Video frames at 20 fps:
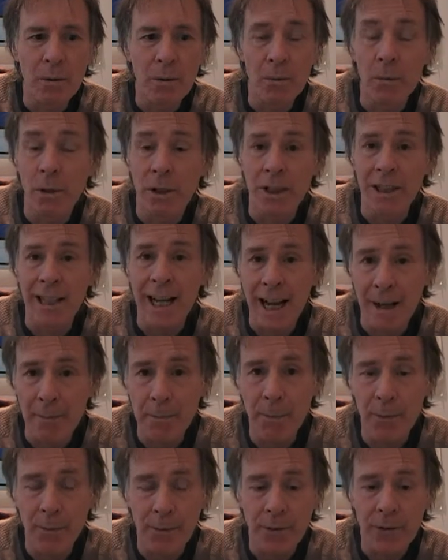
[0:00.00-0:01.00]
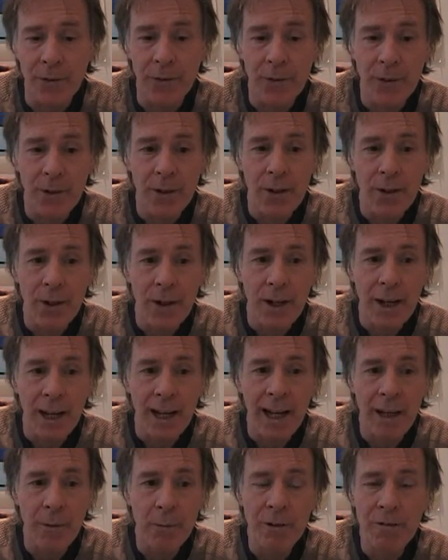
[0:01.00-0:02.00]
what had happened,
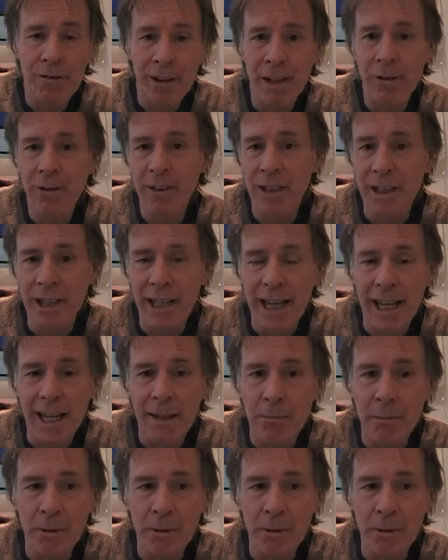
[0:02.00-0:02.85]
and we found it again,